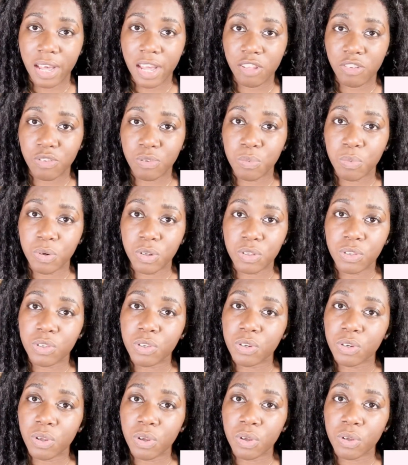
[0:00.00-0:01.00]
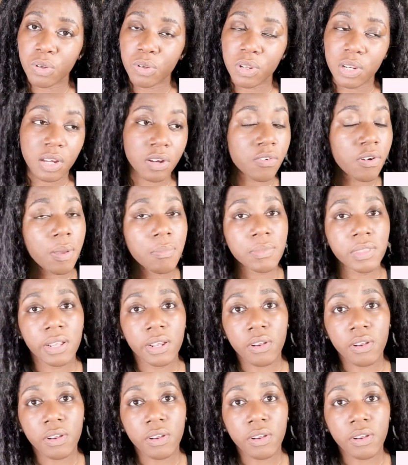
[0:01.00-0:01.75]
and you want to know la creme de